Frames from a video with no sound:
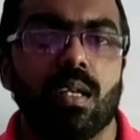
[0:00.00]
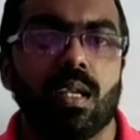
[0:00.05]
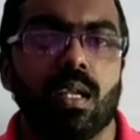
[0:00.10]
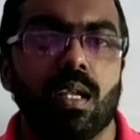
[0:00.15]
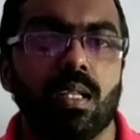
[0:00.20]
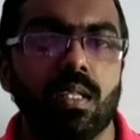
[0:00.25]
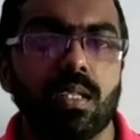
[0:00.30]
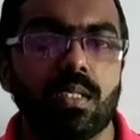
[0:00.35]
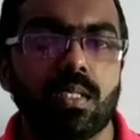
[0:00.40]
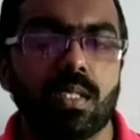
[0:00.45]

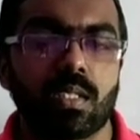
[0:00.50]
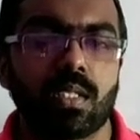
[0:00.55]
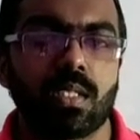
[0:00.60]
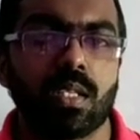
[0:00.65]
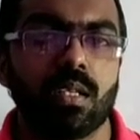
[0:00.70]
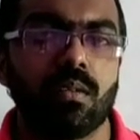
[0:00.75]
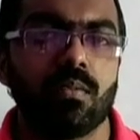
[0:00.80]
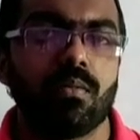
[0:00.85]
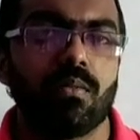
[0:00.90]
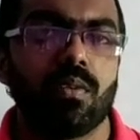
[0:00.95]
In this
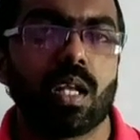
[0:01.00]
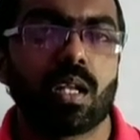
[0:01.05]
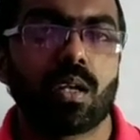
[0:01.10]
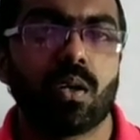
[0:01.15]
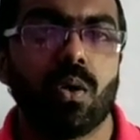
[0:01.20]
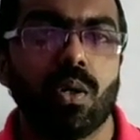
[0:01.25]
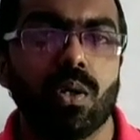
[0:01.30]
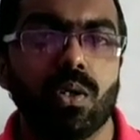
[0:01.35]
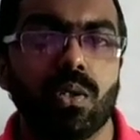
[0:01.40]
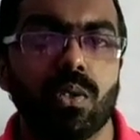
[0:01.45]
session we are
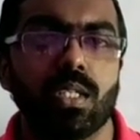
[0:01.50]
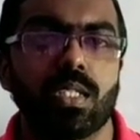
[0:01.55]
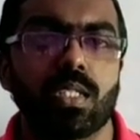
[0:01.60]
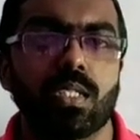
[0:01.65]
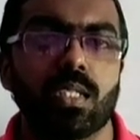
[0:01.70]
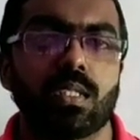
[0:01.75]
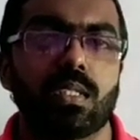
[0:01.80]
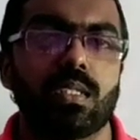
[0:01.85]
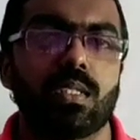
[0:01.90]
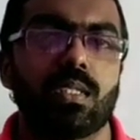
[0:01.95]
going to
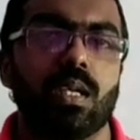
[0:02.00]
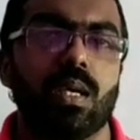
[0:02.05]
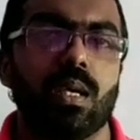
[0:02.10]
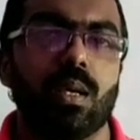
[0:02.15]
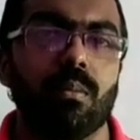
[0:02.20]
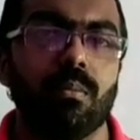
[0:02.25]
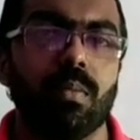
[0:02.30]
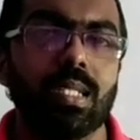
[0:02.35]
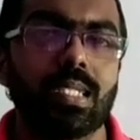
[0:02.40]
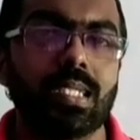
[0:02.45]
discuss
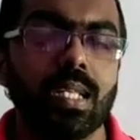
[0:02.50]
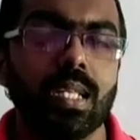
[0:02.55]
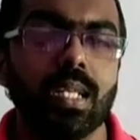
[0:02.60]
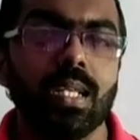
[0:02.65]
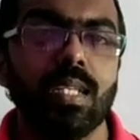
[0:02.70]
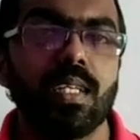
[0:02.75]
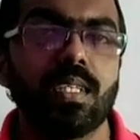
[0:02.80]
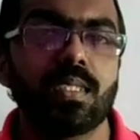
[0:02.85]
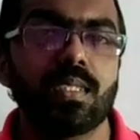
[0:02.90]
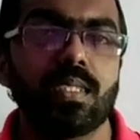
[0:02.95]

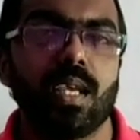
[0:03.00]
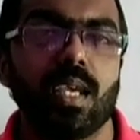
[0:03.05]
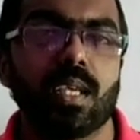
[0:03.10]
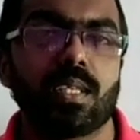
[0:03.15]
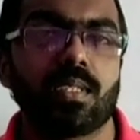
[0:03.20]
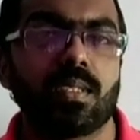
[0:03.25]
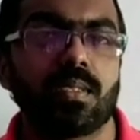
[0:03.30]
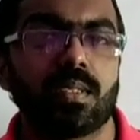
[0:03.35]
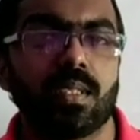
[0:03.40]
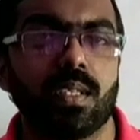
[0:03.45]
miscellaneous
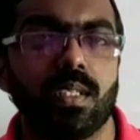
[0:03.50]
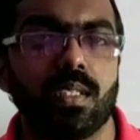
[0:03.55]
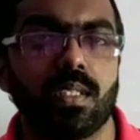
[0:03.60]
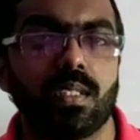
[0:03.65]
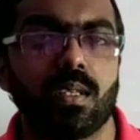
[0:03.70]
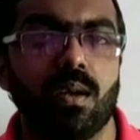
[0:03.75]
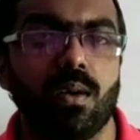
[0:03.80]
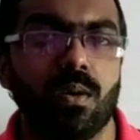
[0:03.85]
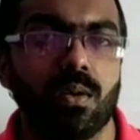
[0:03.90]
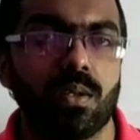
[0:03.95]

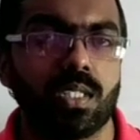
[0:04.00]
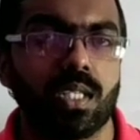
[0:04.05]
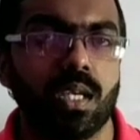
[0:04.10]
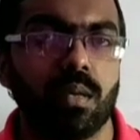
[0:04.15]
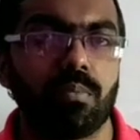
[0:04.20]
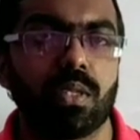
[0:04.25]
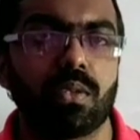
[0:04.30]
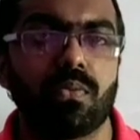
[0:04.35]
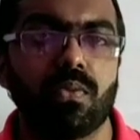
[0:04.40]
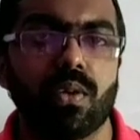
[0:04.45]
exercise on
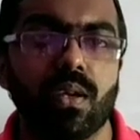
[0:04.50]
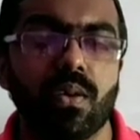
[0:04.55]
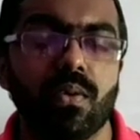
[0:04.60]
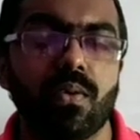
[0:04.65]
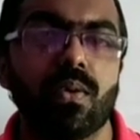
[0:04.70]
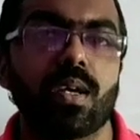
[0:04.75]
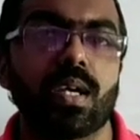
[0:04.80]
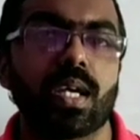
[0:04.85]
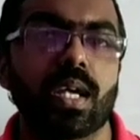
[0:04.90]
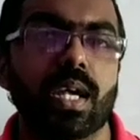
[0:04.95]
chapter
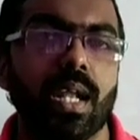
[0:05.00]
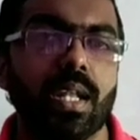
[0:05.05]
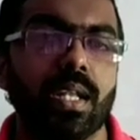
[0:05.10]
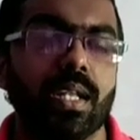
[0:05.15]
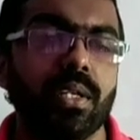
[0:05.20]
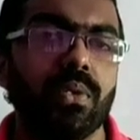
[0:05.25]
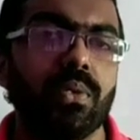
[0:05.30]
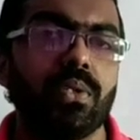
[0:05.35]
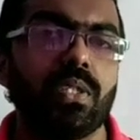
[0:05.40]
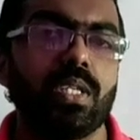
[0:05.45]
5
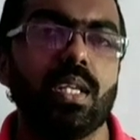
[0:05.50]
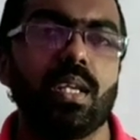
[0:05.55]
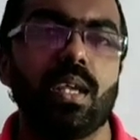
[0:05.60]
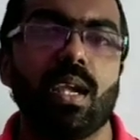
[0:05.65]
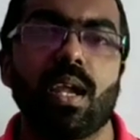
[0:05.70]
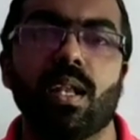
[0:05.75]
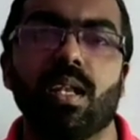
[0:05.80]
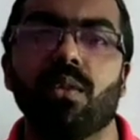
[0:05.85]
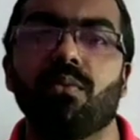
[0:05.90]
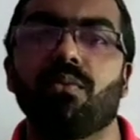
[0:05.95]
continuity
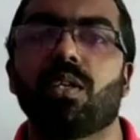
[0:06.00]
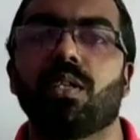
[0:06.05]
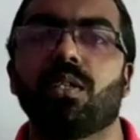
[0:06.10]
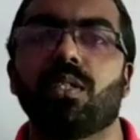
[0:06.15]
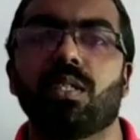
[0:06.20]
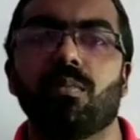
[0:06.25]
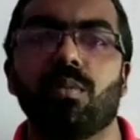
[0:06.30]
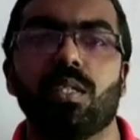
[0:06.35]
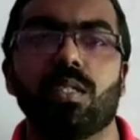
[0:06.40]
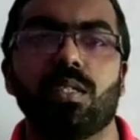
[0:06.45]
and
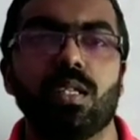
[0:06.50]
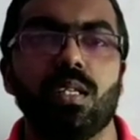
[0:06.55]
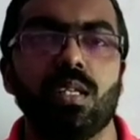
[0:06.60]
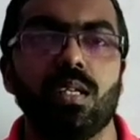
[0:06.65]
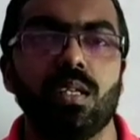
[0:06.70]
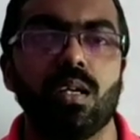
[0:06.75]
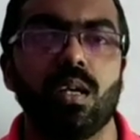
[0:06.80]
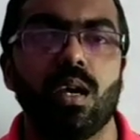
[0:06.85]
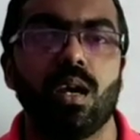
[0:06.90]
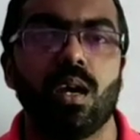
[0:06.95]

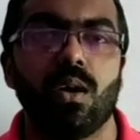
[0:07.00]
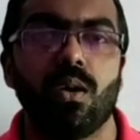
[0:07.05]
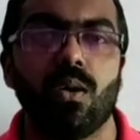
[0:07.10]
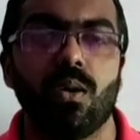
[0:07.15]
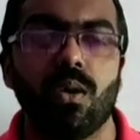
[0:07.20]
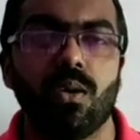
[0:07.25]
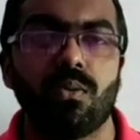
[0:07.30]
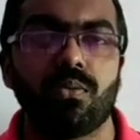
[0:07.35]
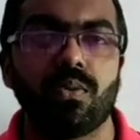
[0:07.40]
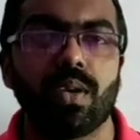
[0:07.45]
differentiability
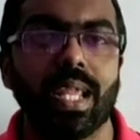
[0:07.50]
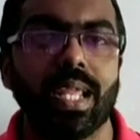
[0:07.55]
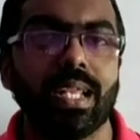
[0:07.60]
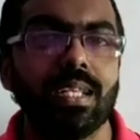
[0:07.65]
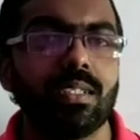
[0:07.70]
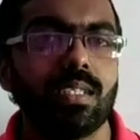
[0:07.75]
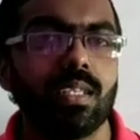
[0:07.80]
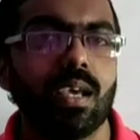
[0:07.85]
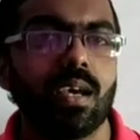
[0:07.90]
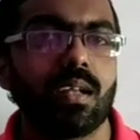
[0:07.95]
of
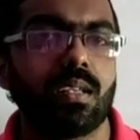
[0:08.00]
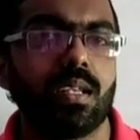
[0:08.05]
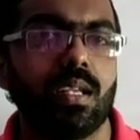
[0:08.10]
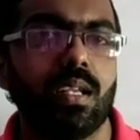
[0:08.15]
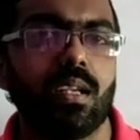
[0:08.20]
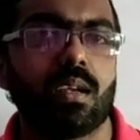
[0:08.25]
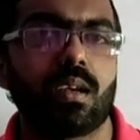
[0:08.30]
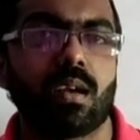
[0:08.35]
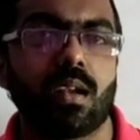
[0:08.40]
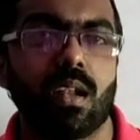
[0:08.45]

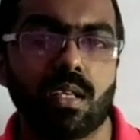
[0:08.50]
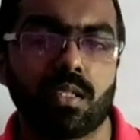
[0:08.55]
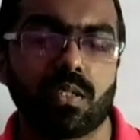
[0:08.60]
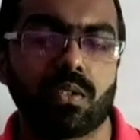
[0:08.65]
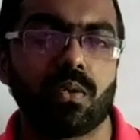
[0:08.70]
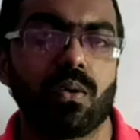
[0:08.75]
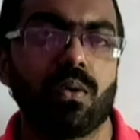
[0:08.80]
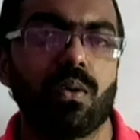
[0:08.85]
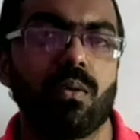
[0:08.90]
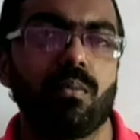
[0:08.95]
NCERT Class
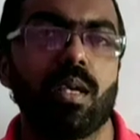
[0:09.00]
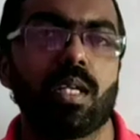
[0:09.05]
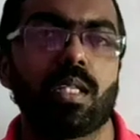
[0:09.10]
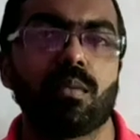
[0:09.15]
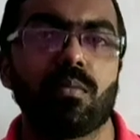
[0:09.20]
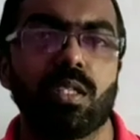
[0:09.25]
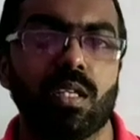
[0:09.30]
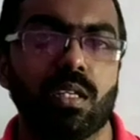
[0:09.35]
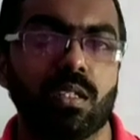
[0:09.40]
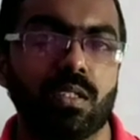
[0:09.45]
12
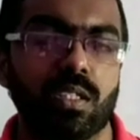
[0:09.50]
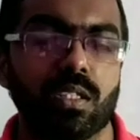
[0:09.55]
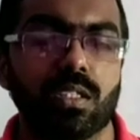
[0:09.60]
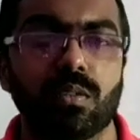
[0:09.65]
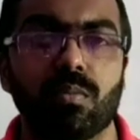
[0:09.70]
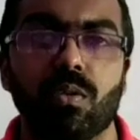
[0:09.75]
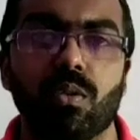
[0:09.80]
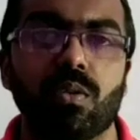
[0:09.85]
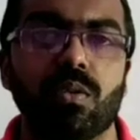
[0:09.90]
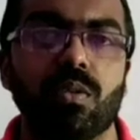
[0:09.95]
mathematics
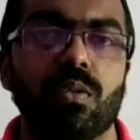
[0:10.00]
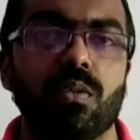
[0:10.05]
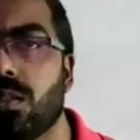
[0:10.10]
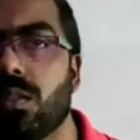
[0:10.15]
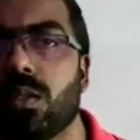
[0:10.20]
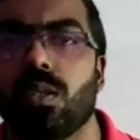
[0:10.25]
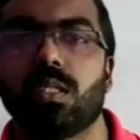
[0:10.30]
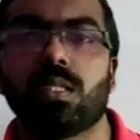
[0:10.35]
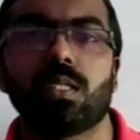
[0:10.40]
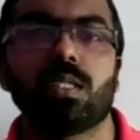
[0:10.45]
textbook.
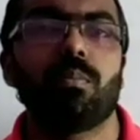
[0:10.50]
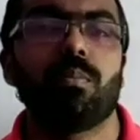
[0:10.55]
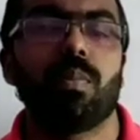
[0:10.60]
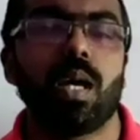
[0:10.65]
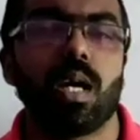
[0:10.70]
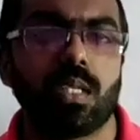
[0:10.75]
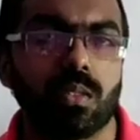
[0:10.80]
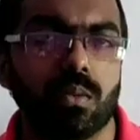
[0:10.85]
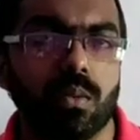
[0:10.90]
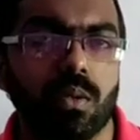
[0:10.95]
So it's the
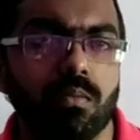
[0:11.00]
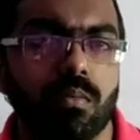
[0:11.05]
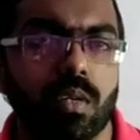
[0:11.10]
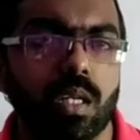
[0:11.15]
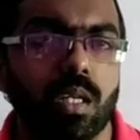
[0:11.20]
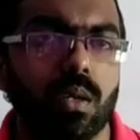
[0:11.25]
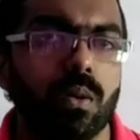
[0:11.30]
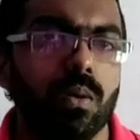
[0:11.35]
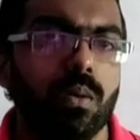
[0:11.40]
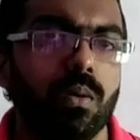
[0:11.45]
part 1
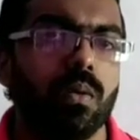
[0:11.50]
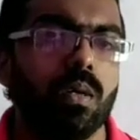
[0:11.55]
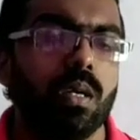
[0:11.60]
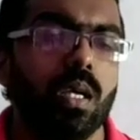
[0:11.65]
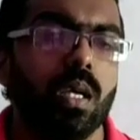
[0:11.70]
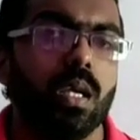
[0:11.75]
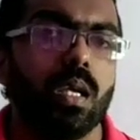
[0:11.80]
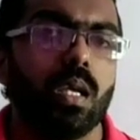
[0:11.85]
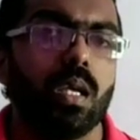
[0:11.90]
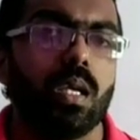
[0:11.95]
video.
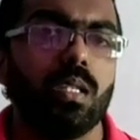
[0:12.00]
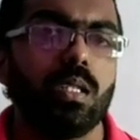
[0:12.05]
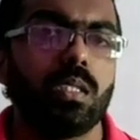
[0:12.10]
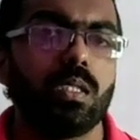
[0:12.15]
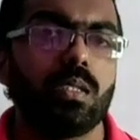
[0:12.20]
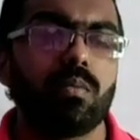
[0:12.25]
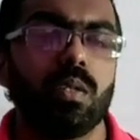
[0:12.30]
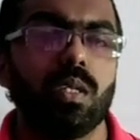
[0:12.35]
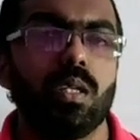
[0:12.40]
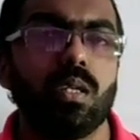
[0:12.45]
In
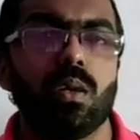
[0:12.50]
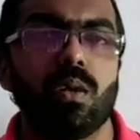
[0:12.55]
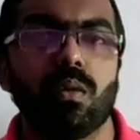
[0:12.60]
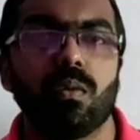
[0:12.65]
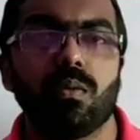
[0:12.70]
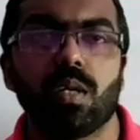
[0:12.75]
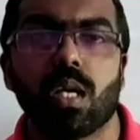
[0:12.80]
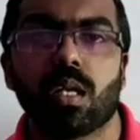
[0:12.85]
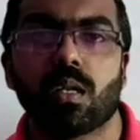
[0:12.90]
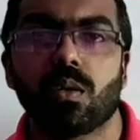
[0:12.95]
this
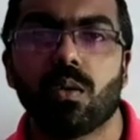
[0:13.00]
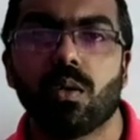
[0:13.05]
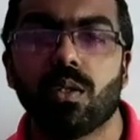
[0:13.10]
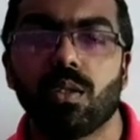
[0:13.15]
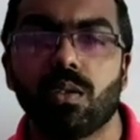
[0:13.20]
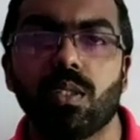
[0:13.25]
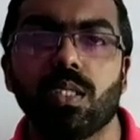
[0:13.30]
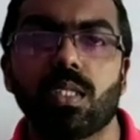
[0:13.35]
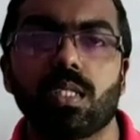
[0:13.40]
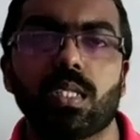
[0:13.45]
video we are going
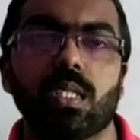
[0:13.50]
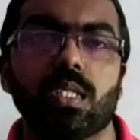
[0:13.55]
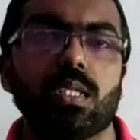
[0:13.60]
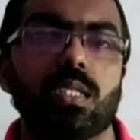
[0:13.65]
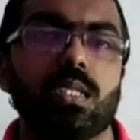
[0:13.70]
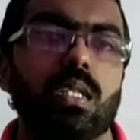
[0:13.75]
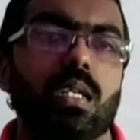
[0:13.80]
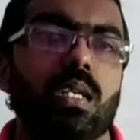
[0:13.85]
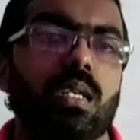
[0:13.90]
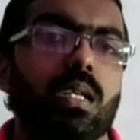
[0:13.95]
to
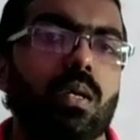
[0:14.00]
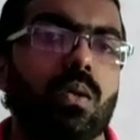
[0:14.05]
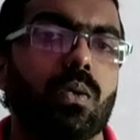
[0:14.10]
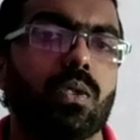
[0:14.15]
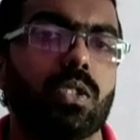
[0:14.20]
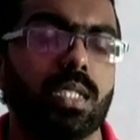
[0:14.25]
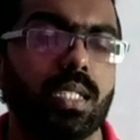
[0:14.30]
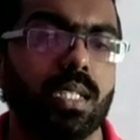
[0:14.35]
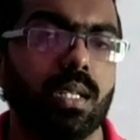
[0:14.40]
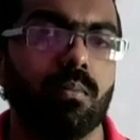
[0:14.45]
discuss
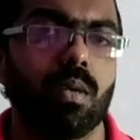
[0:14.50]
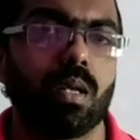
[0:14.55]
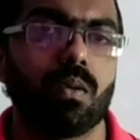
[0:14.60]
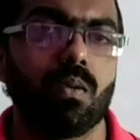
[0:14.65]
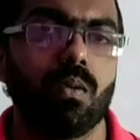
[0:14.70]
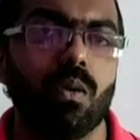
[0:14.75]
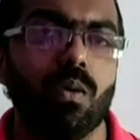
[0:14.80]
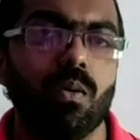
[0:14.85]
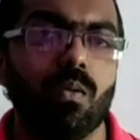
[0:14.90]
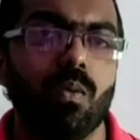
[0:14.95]
question number
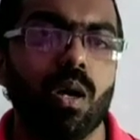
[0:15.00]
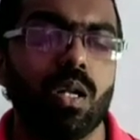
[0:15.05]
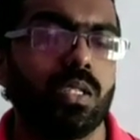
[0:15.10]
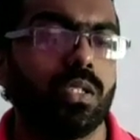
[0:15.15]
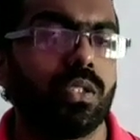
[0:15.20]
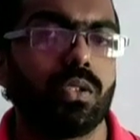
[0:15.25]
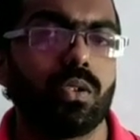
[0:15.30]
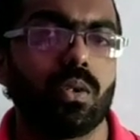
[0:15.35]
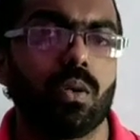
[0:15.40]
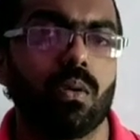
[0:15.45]
1
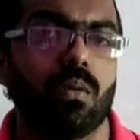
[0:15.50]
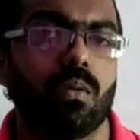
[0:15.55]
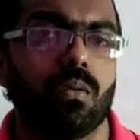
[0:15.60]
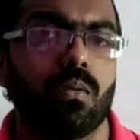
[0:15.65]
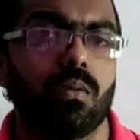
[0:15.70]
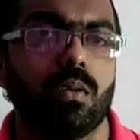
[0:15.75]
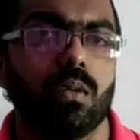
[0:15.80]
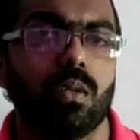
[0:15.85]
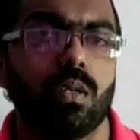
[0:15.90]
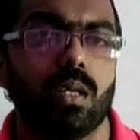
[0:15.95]
to
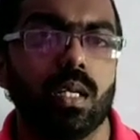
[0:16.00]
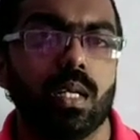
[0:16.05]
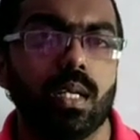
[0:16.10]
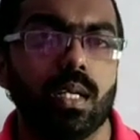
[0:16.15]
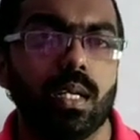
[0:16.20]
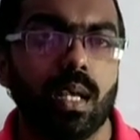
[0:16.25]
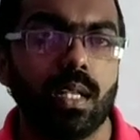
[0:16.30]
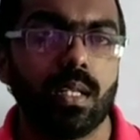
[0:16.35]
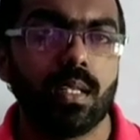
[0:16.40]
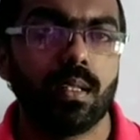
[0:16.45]
12,
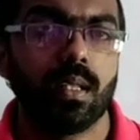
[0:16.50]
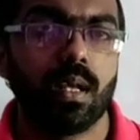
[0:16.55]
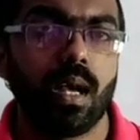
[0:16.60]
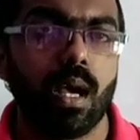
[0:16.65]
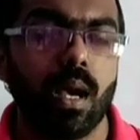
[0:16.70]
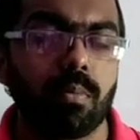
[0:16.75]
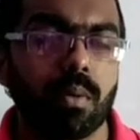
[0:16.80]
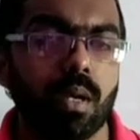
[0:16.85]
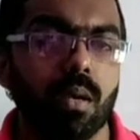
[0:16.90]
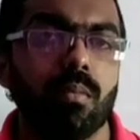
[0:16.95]
and in the
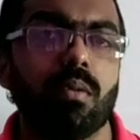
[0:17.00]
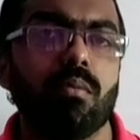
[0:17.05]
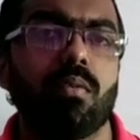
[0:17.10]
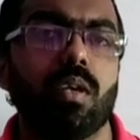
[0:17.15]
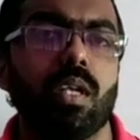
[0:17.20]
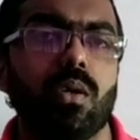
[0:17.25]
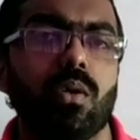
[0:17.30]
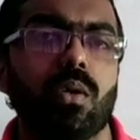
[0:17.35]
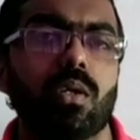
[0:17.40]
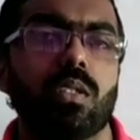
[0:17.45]
upcoming
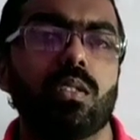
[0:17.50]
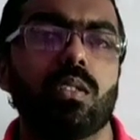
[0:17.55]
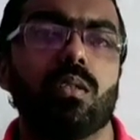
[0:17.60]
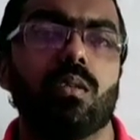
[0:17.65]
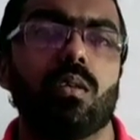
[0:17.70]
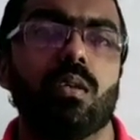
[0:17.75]
videos